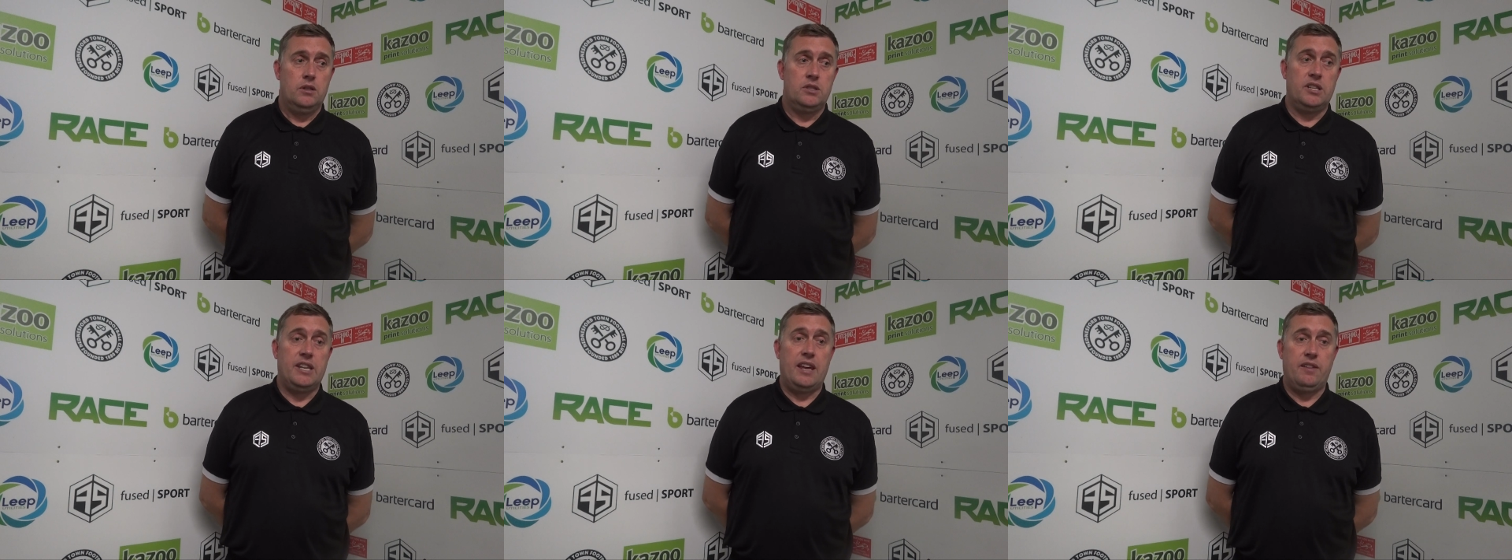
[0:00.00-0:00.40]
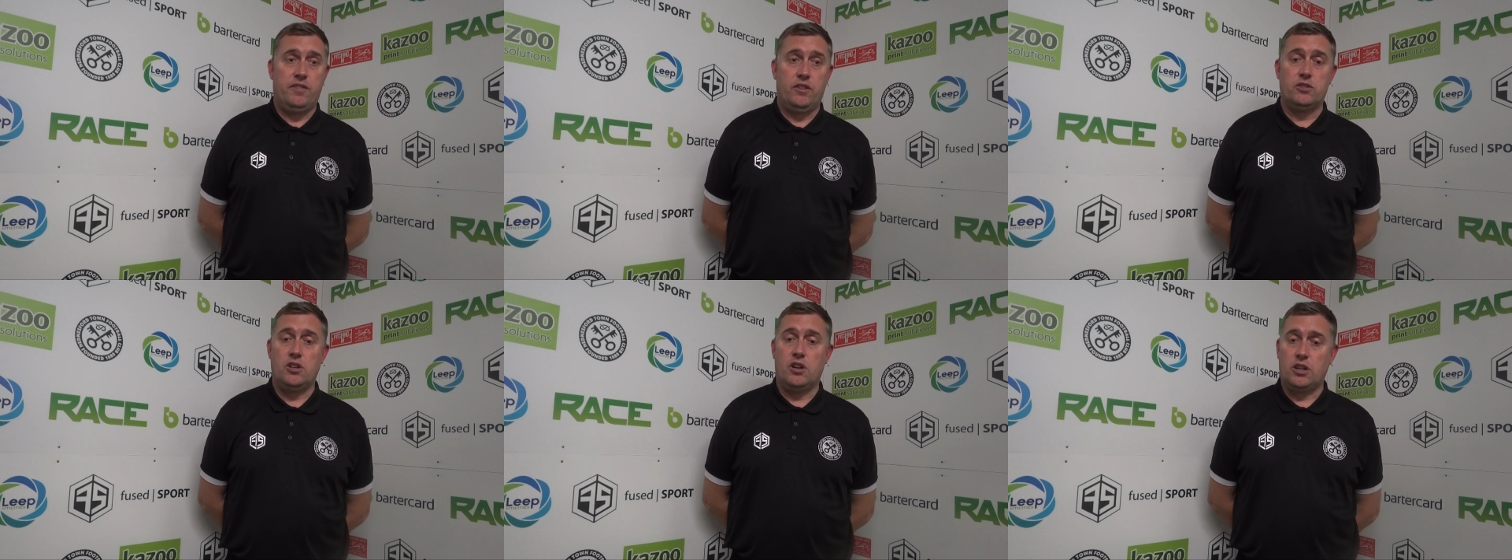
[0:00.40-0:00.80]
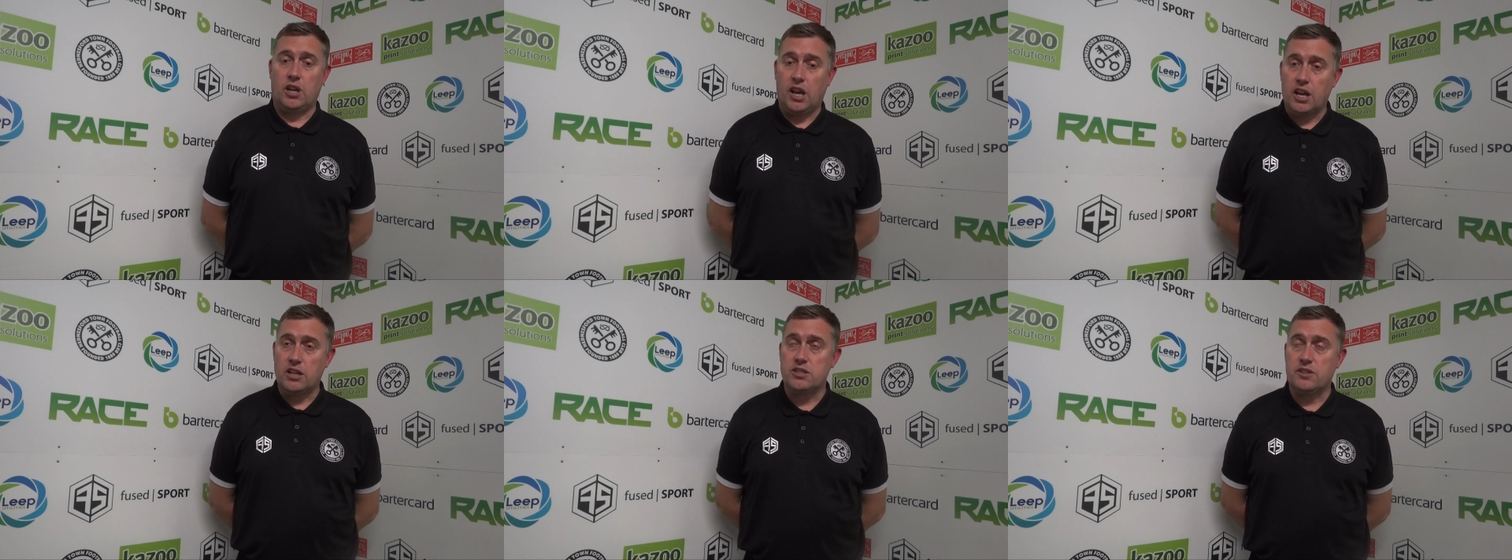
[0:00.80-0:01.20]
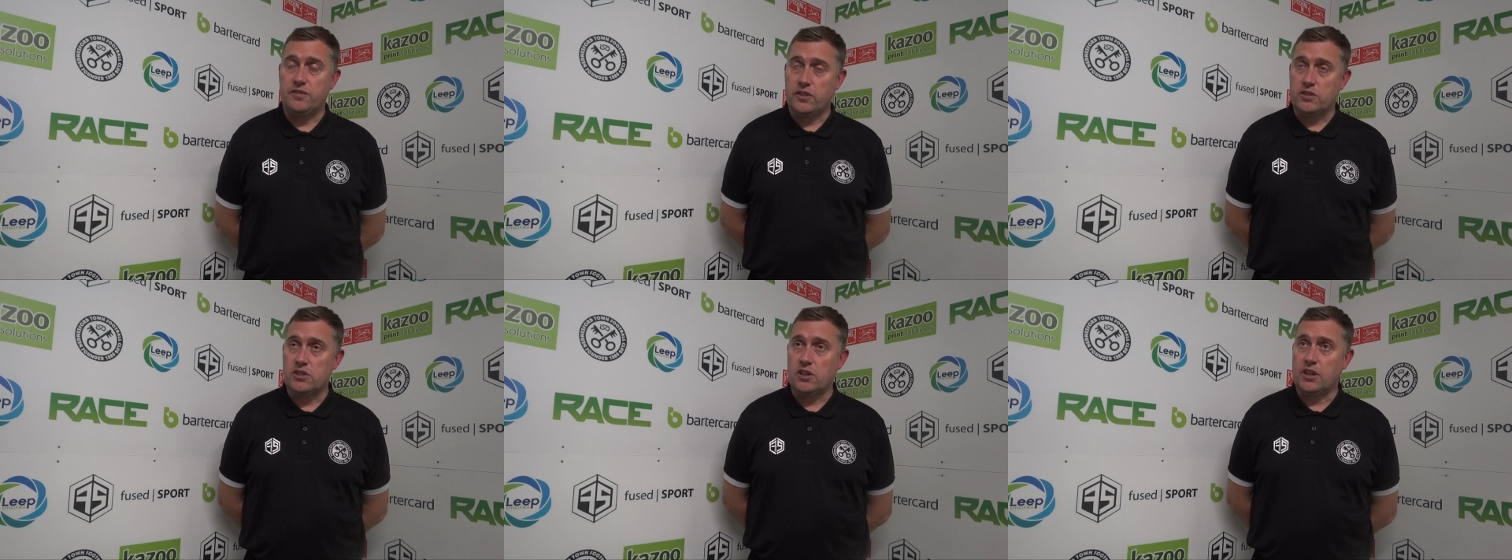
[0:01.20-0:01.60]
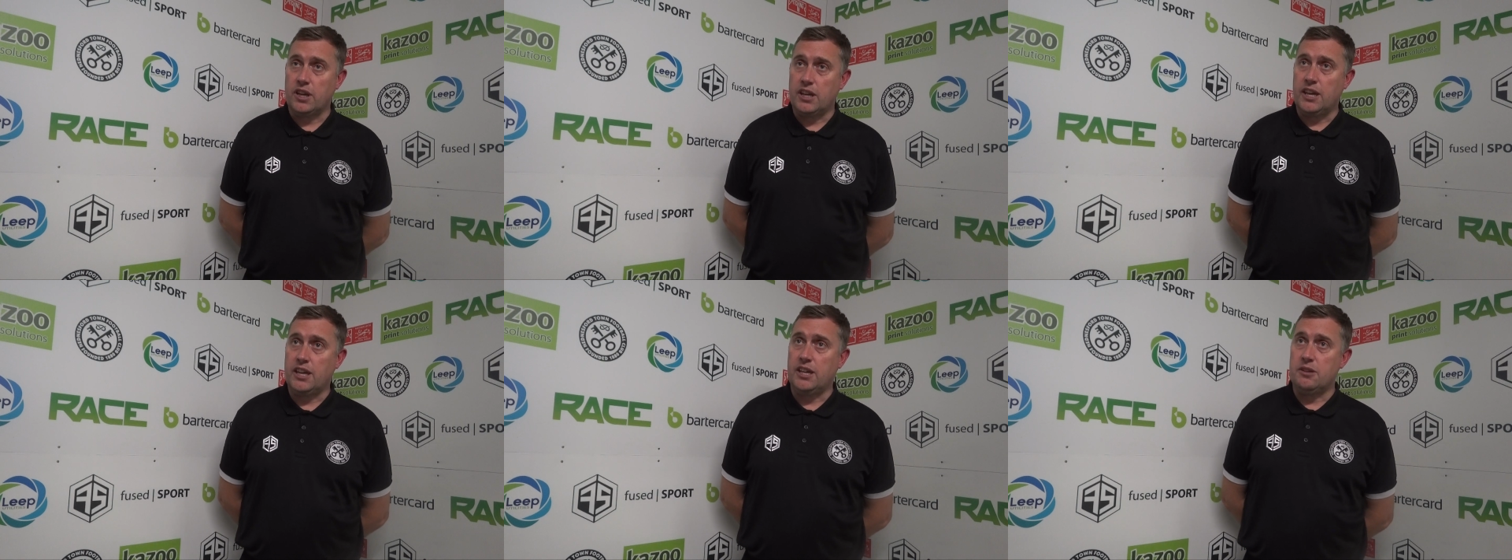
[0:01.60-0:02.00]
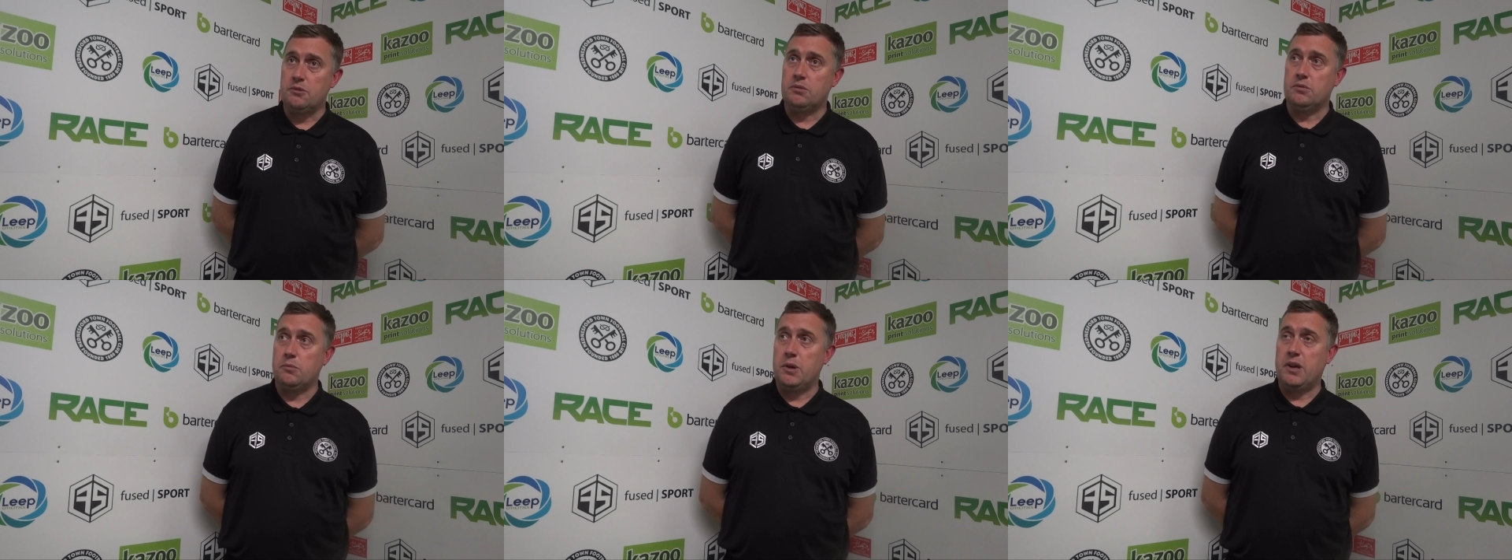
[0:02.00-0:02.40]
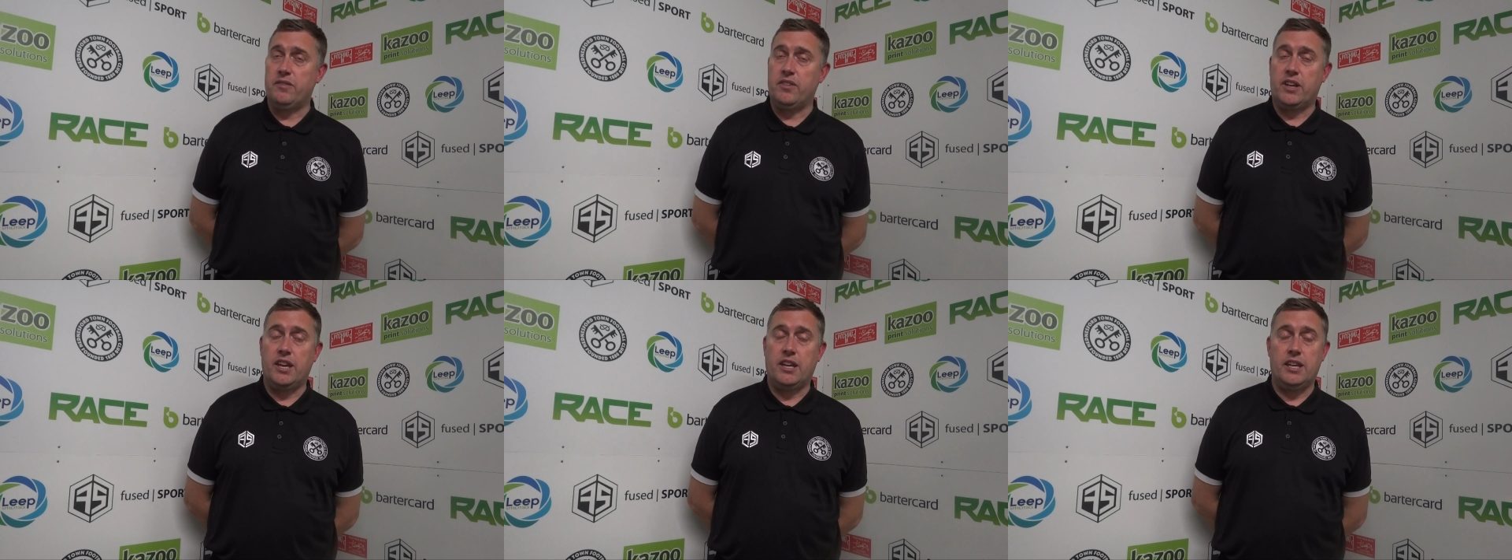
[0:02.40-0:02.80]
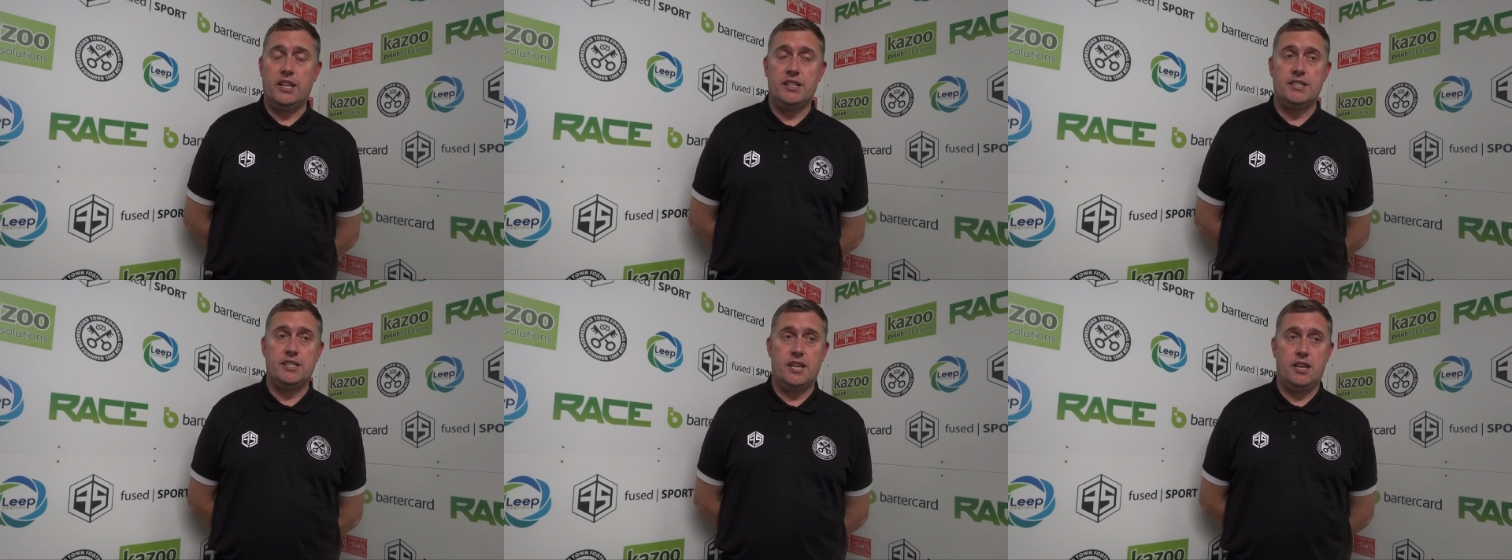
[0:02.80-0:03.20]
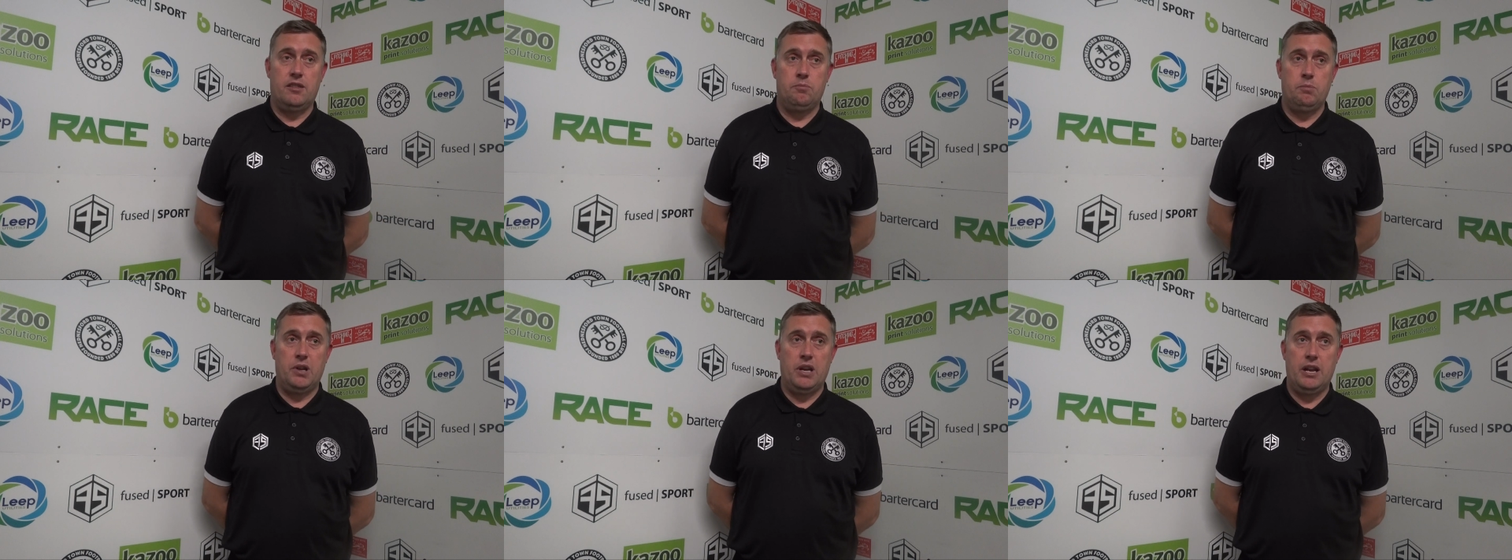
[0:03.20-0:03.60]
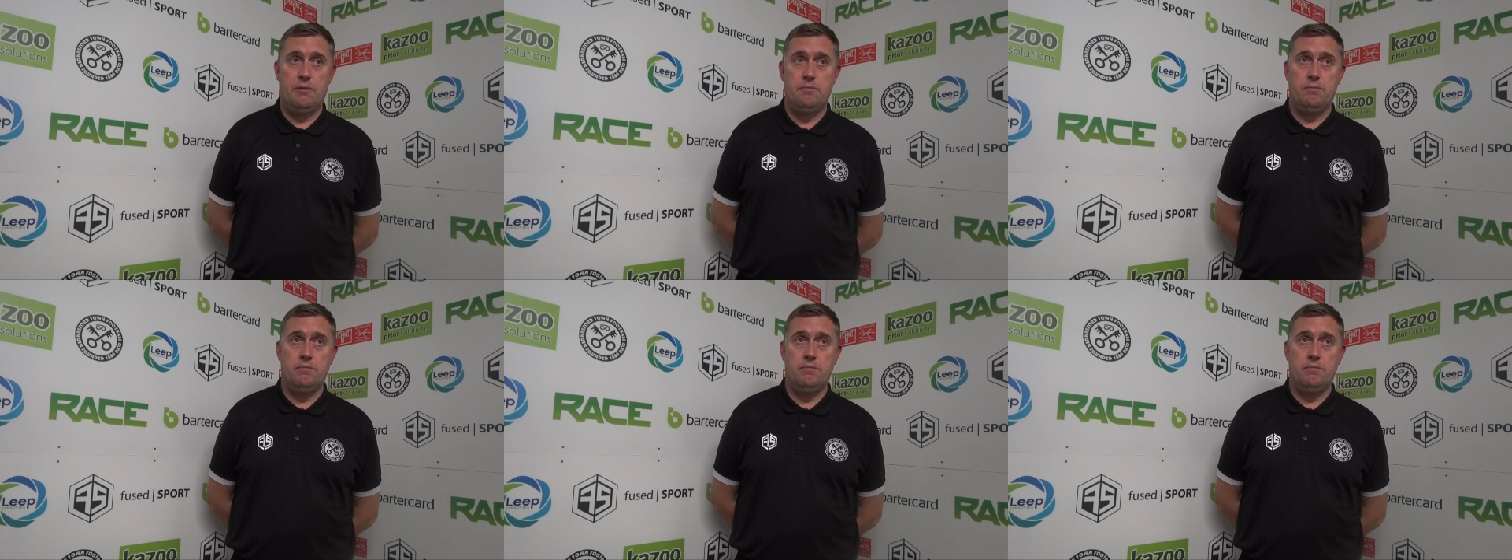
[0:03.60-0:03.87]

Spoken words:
Today feels like a loss. It feels like a bit of a kick in the teeth, but